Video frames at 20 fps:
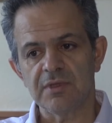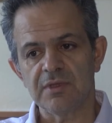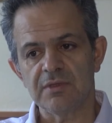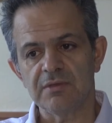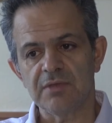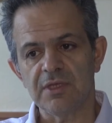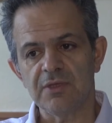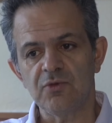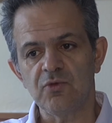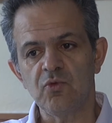
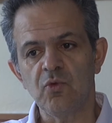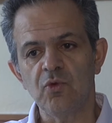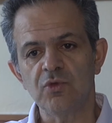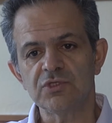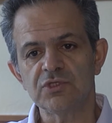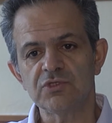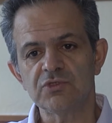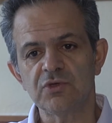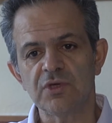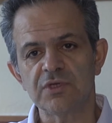In
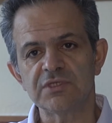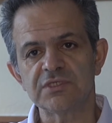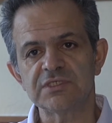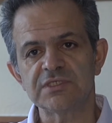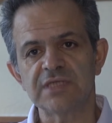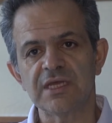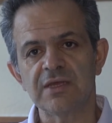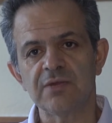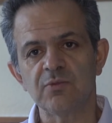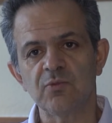order to
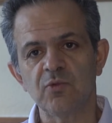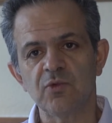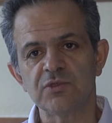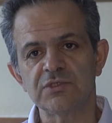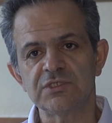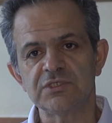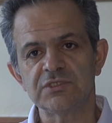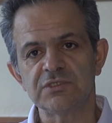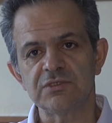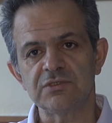understand
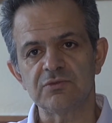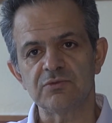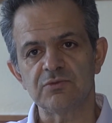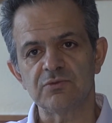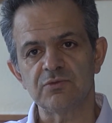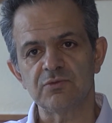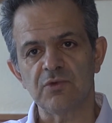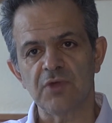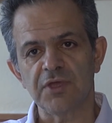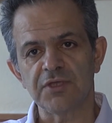what is the
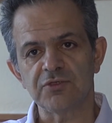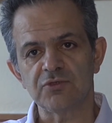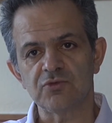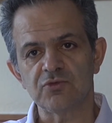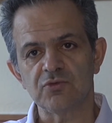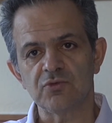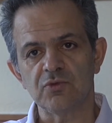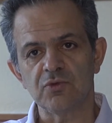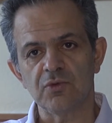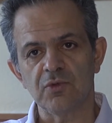right
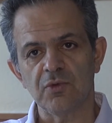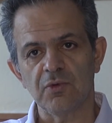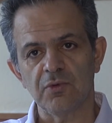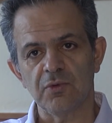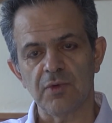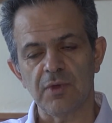rule,